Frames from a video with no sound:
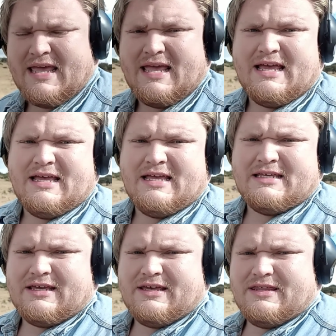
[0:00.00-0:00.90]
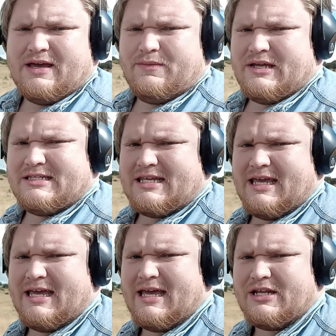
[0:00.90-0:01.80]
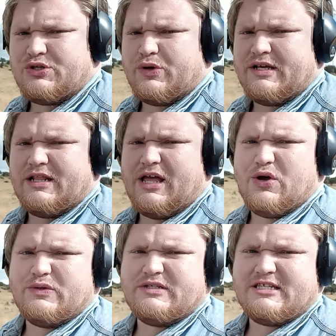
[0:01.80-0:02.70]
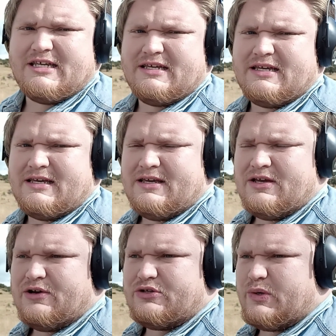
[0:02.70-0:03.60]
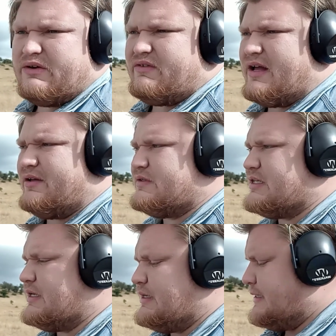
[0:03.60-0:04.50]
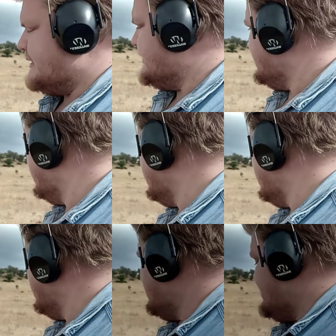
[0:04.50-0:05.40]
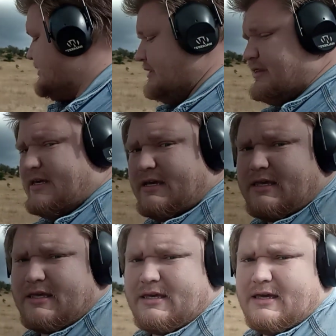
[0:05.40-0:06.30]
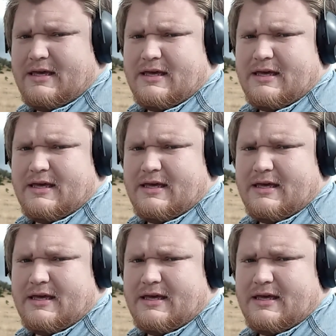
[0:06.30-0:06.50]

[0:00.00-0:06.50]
So that was 20 loads or 20 rounds. Think uh,